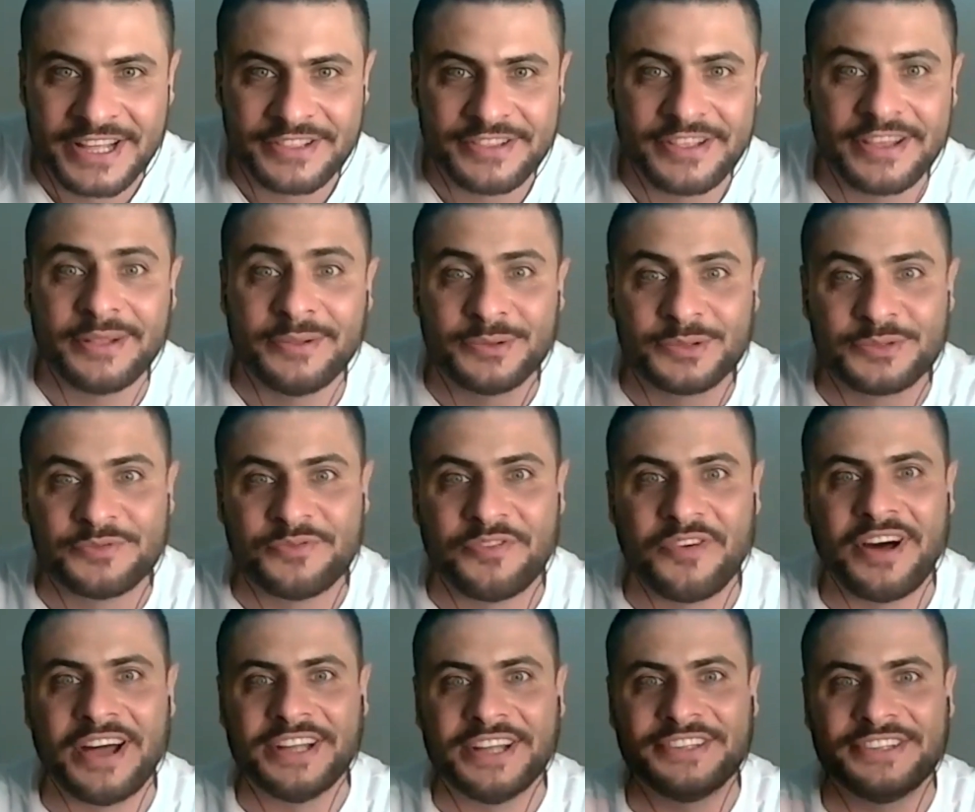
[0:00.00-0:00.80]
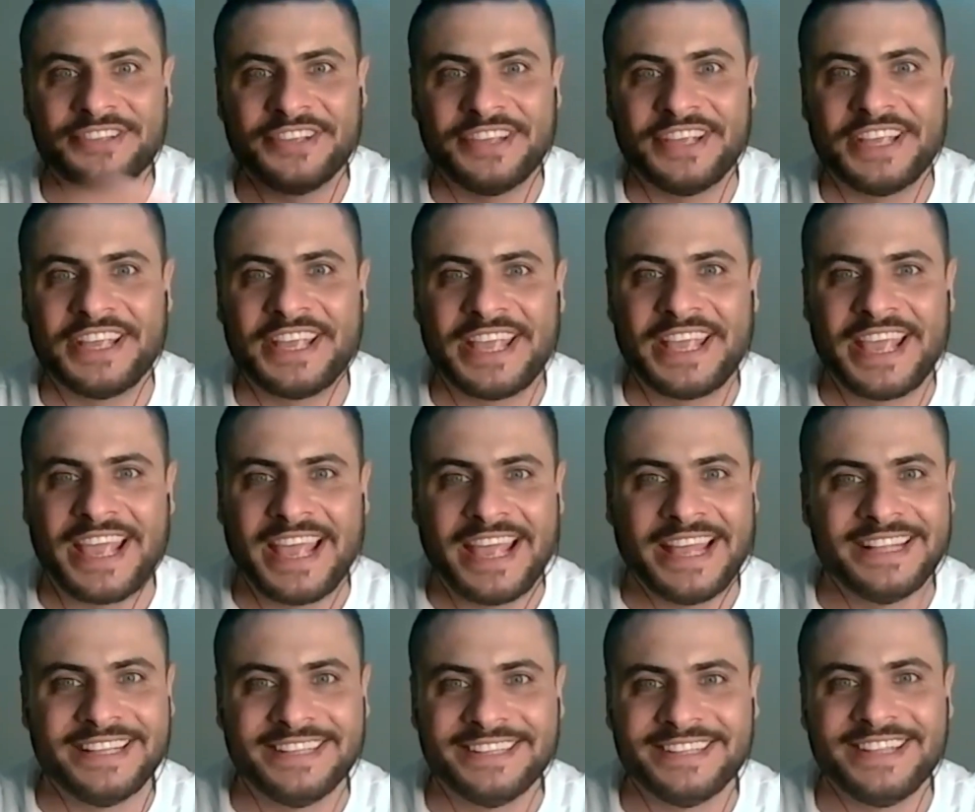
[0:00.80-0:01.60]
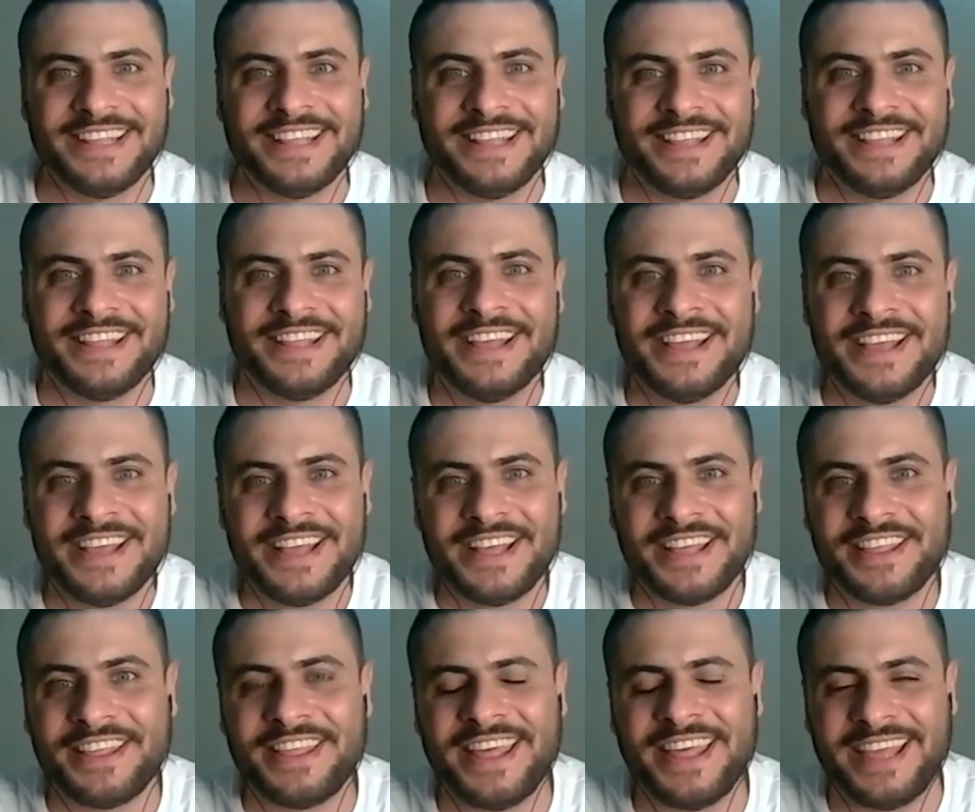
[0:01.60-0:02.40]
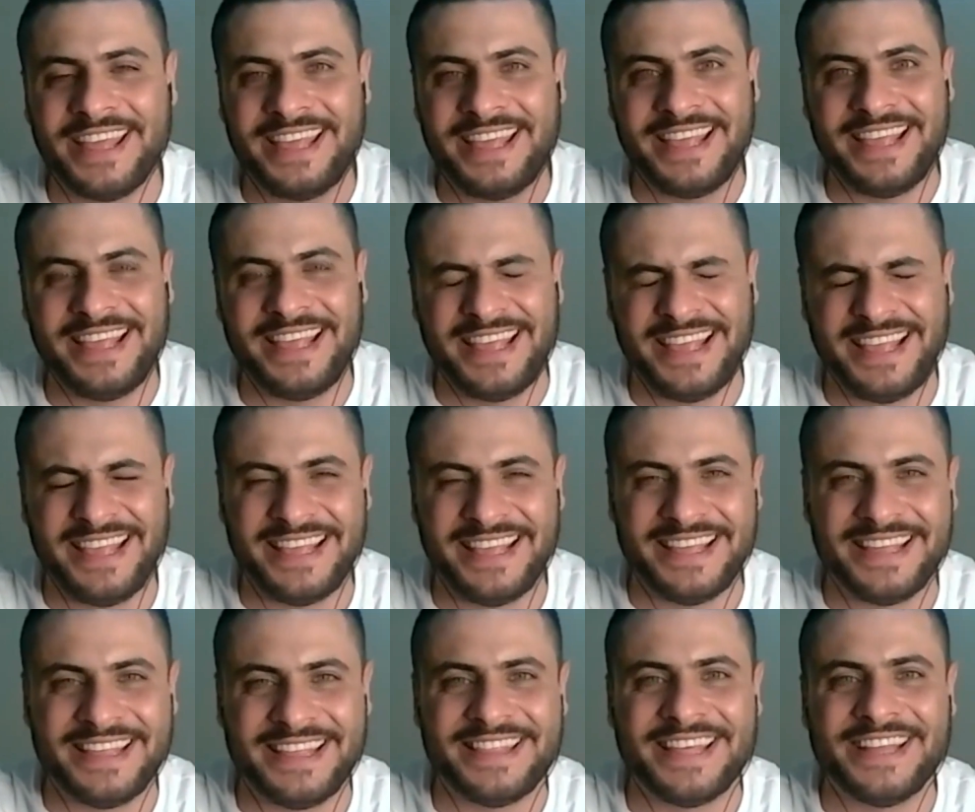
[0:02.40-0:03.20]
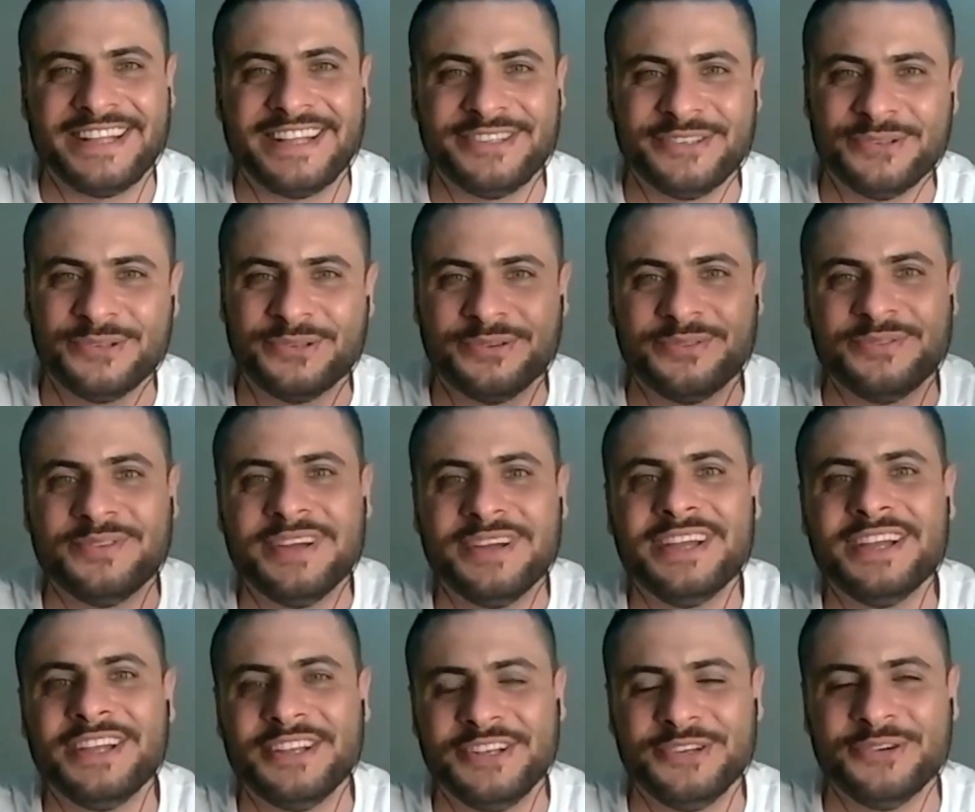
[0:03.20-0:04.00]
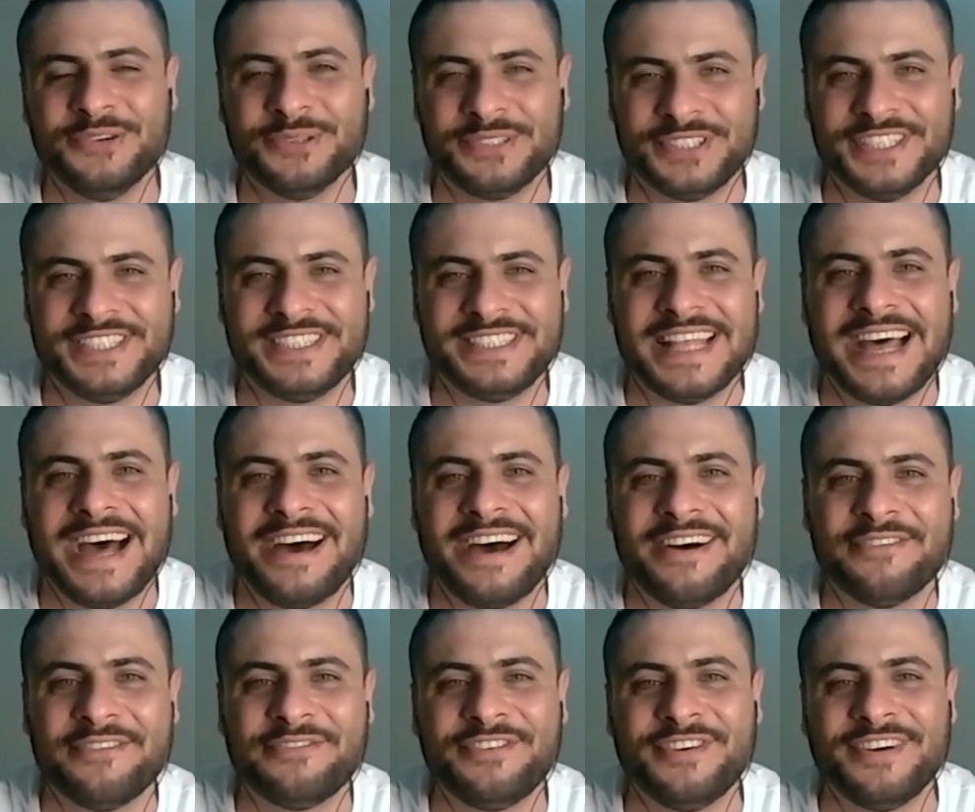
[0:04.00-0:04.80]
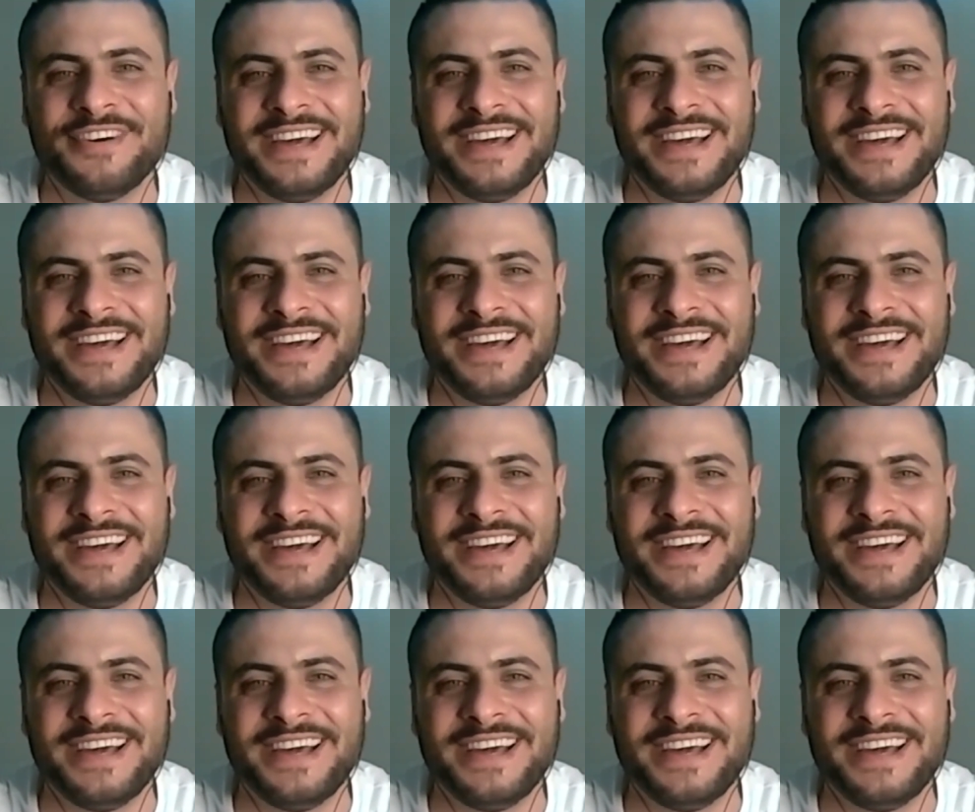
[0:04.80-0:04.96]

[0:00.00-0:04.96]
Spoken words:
They're always fighting and they do naughty stuff.